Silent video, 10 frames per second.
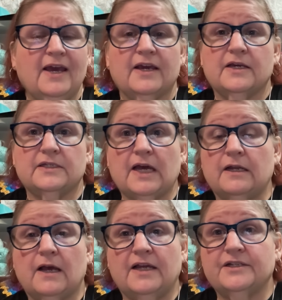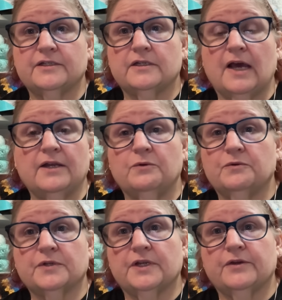because I don't
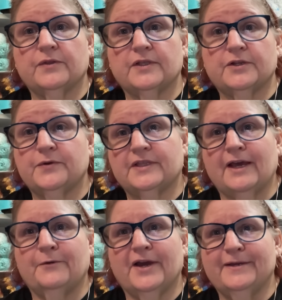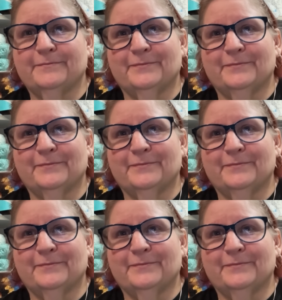want to do it that way.